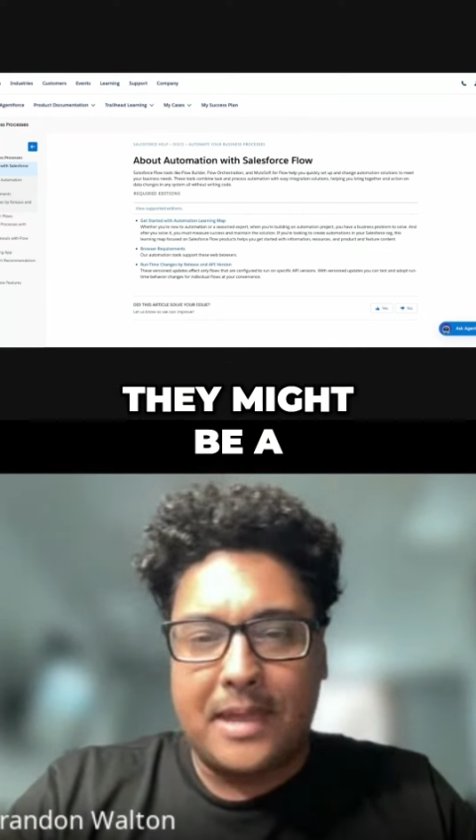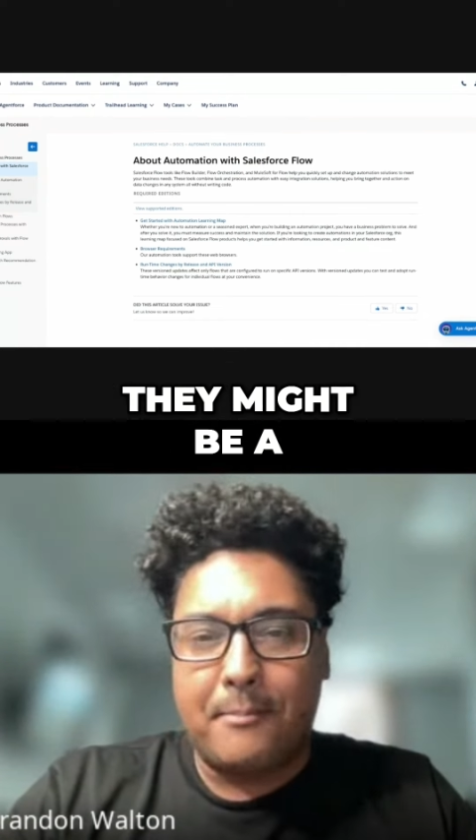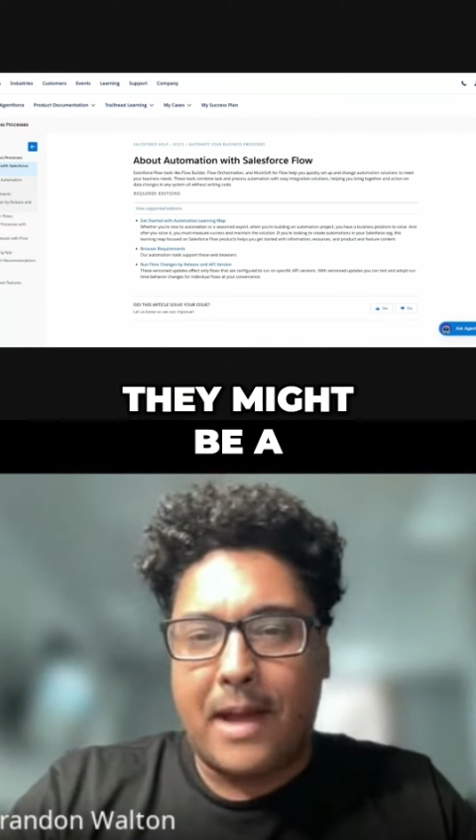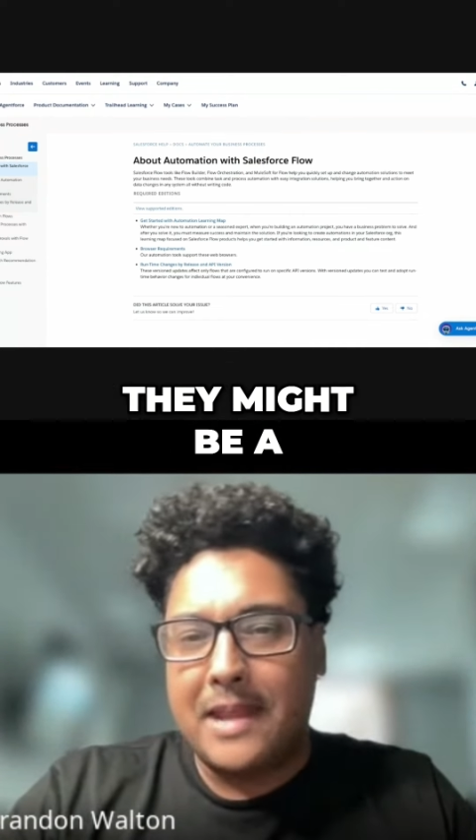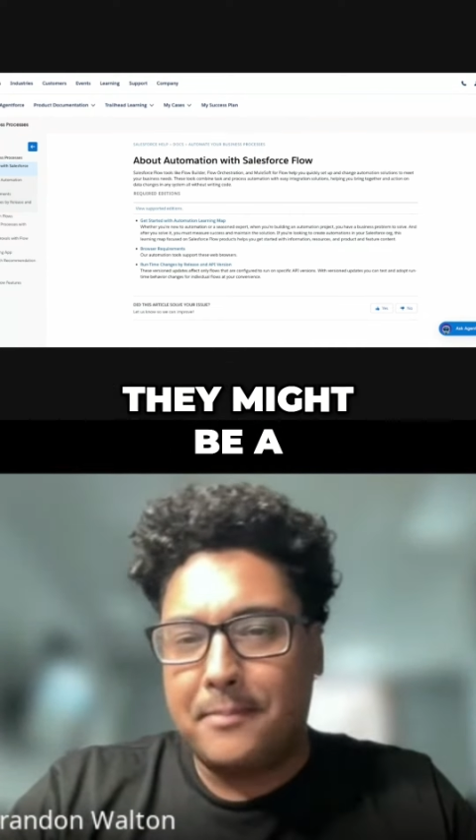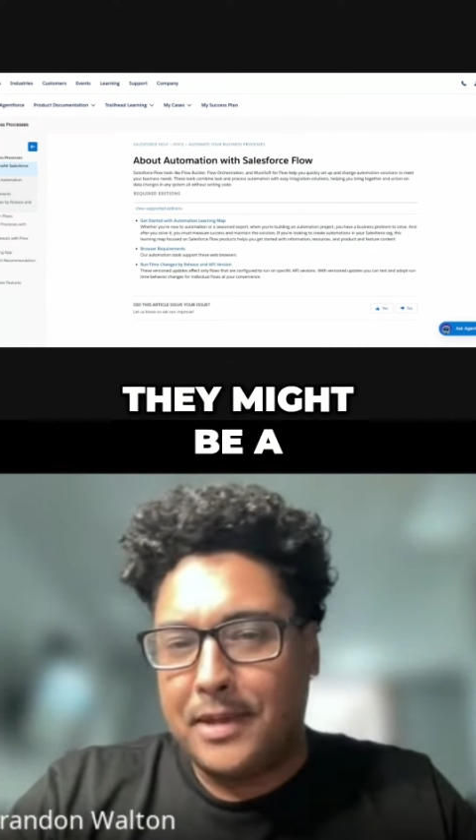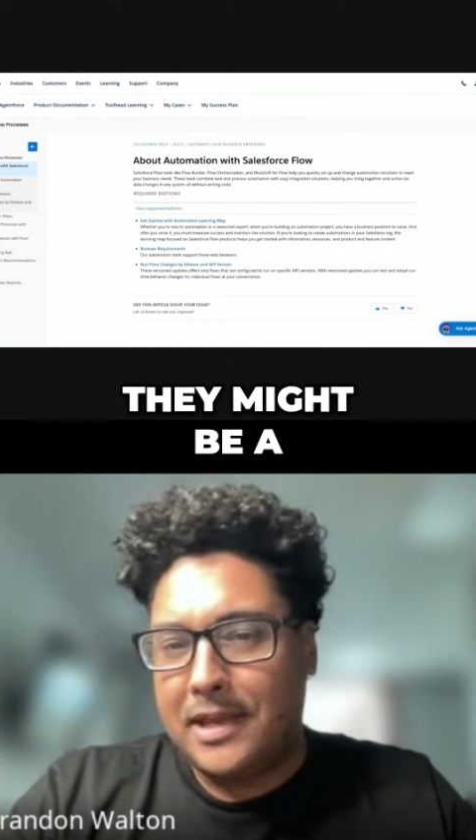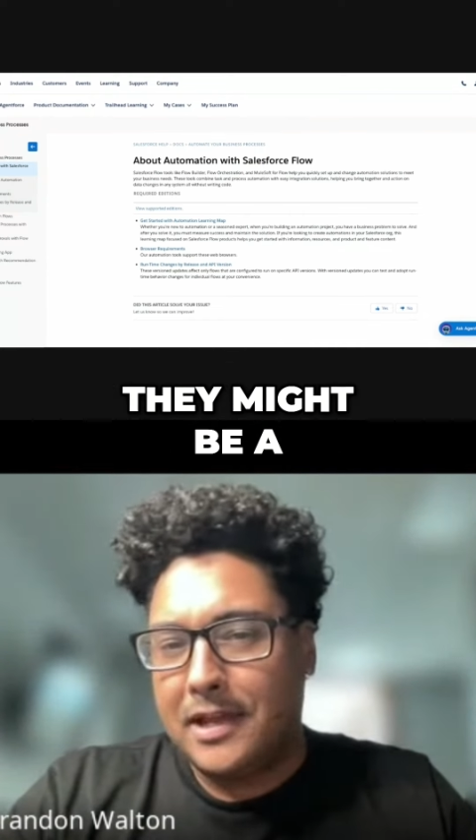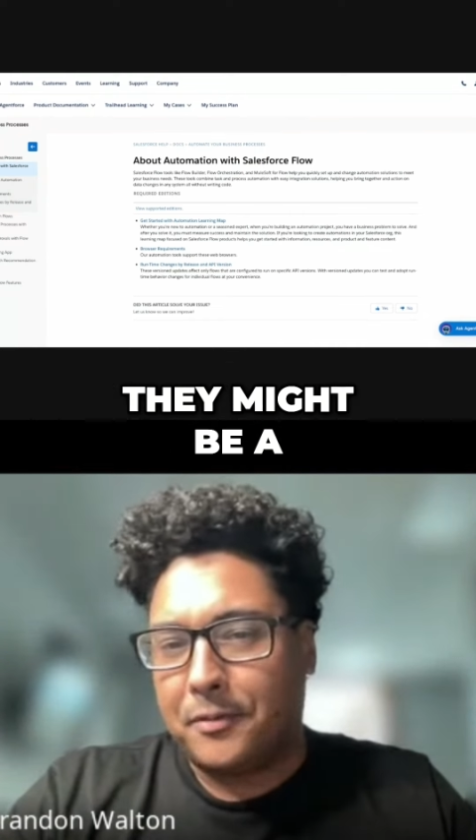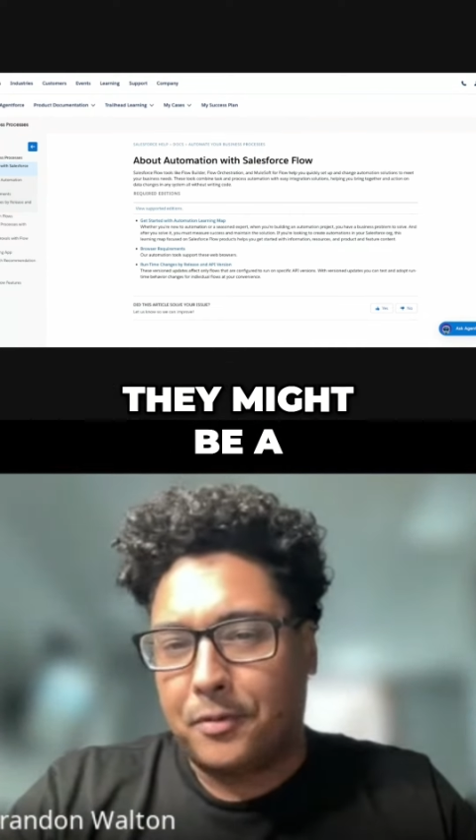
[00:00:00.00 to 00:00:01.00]
they might
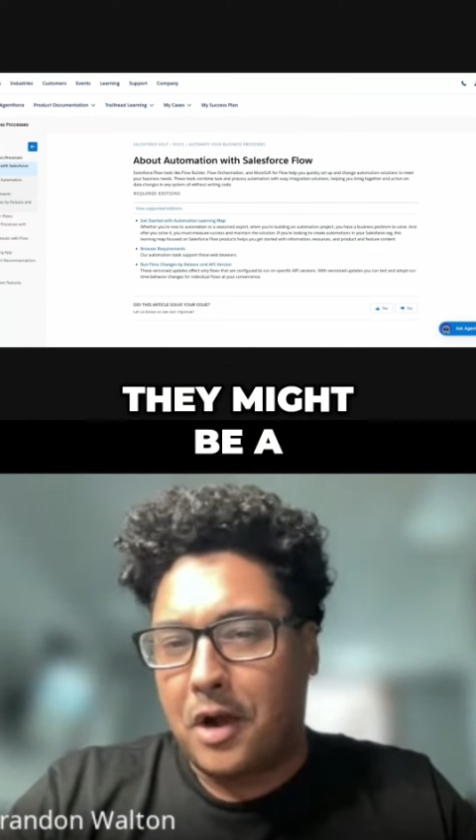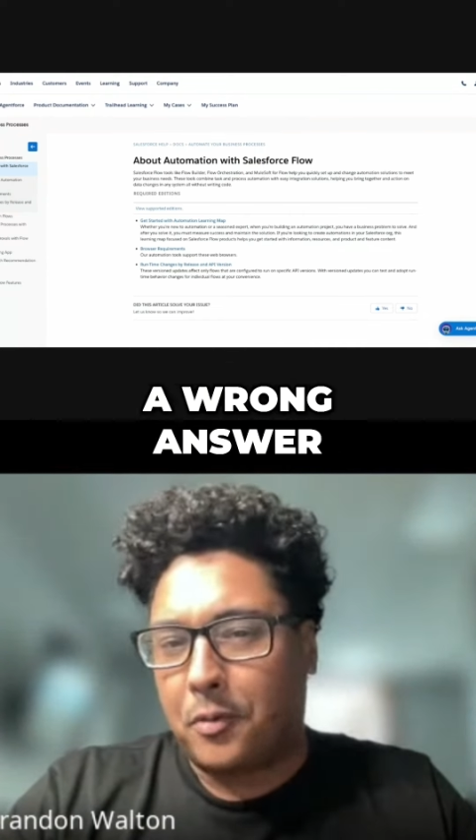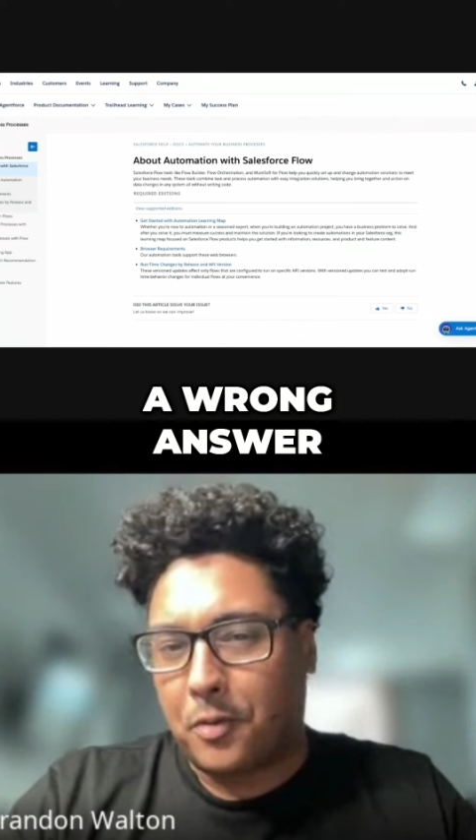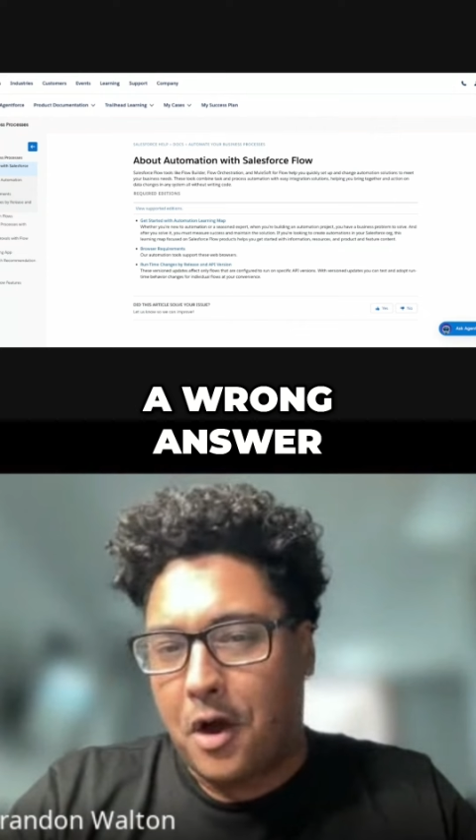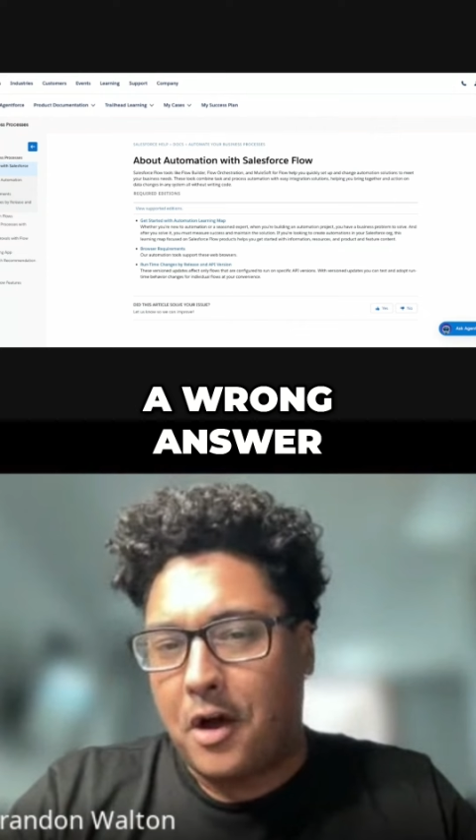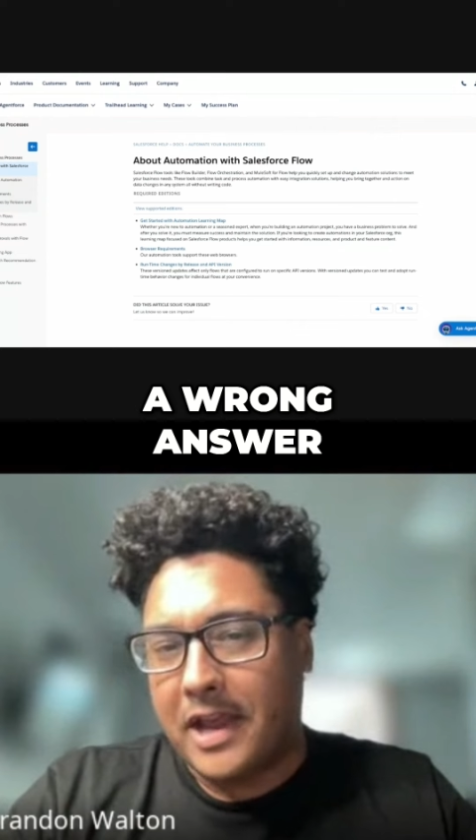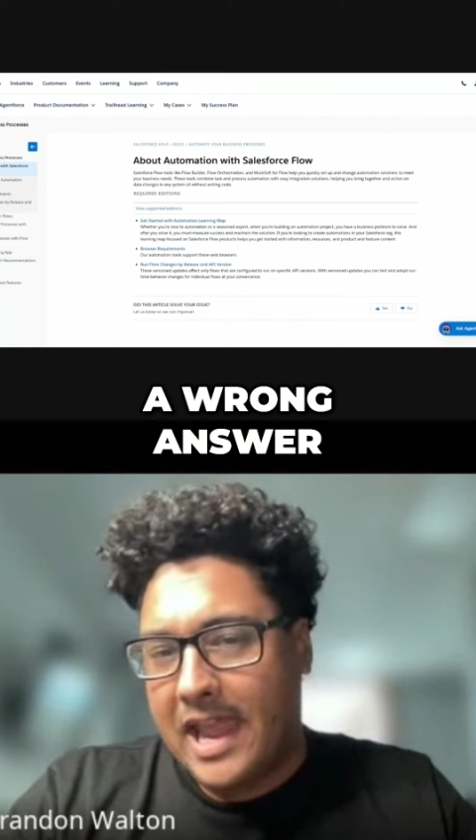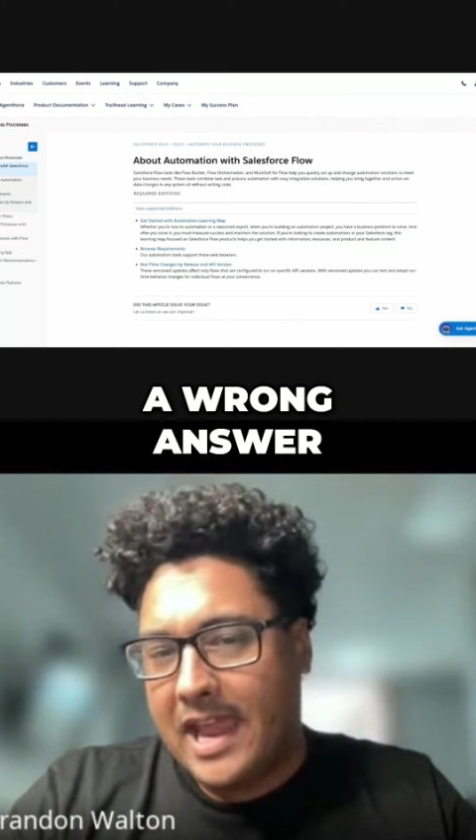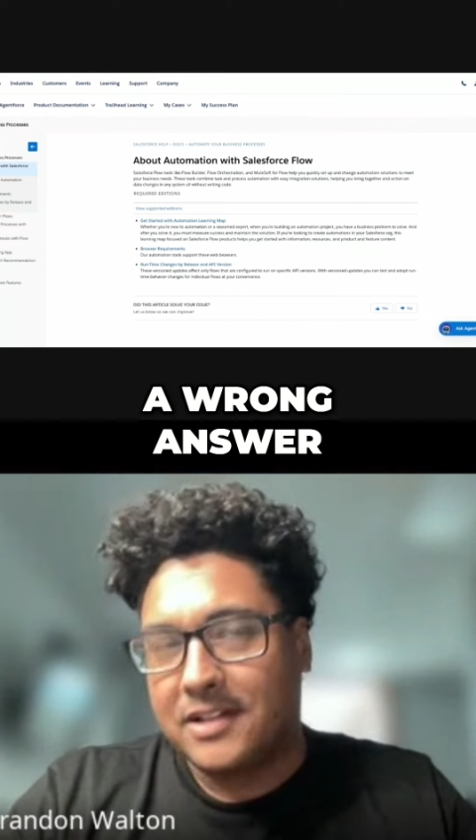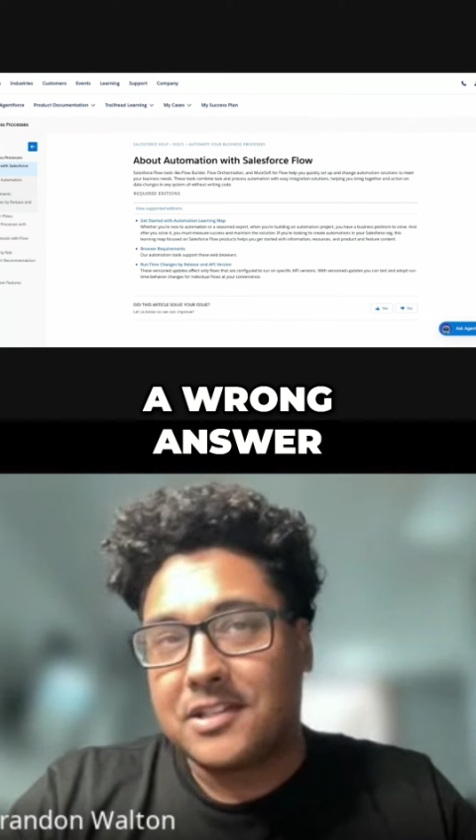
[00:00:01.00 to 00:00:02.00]
be a wrong
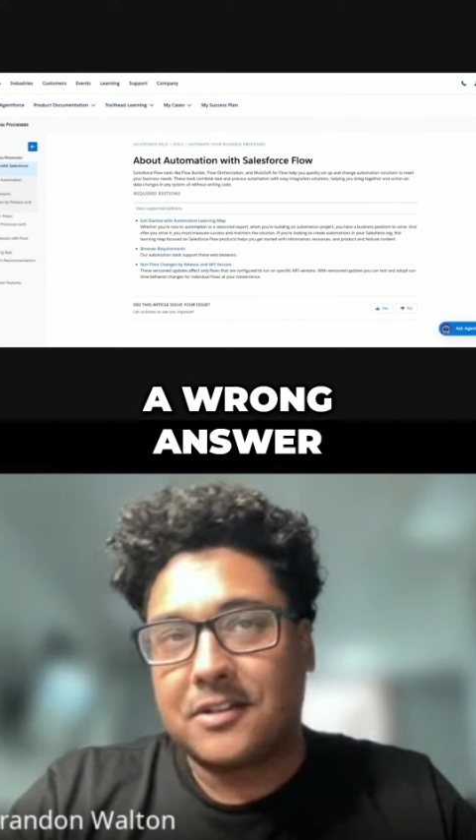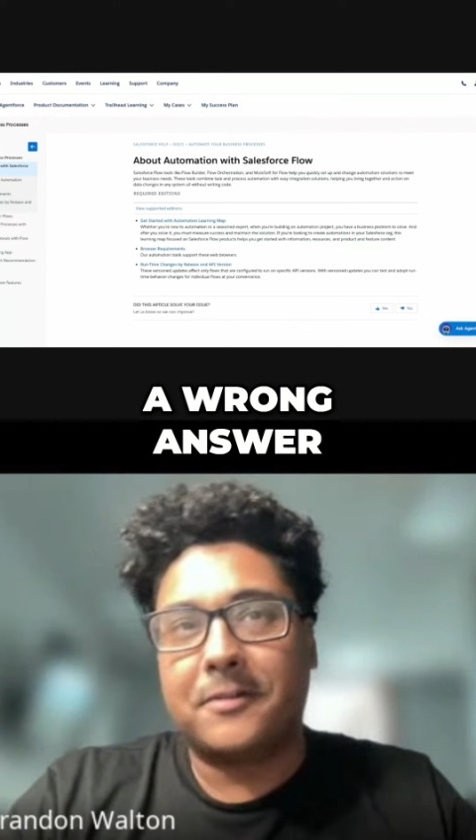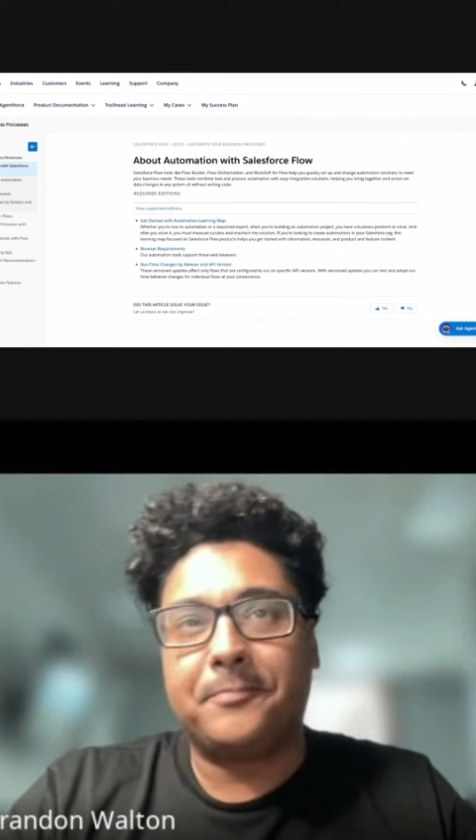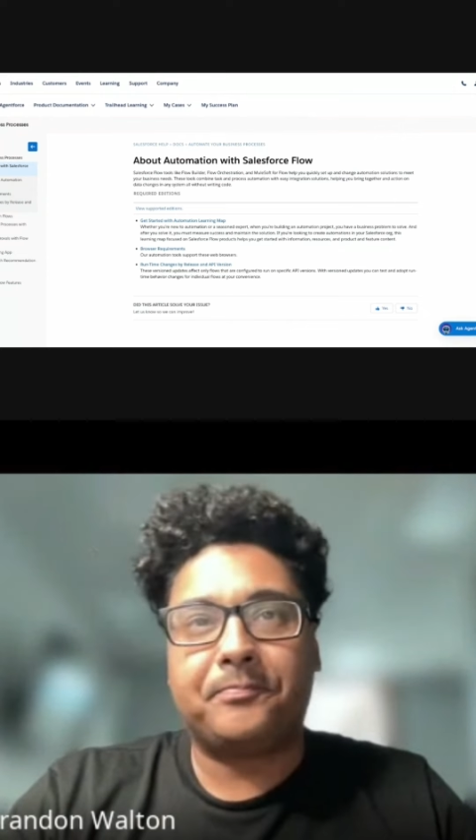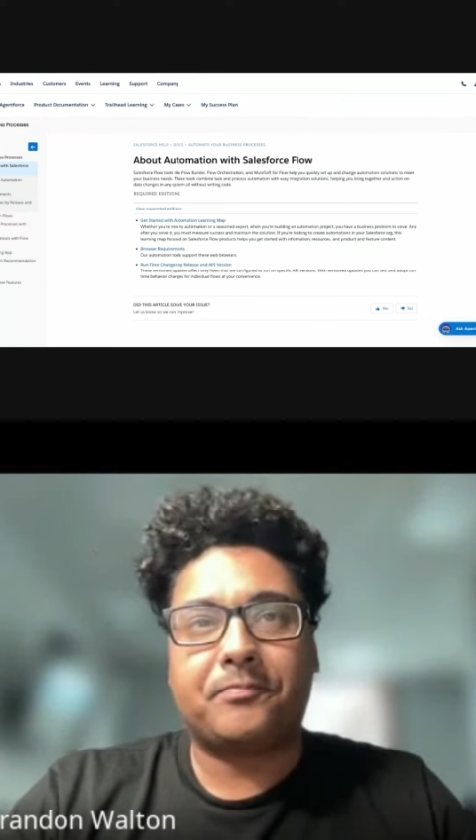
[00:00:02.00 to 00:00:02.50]
answer,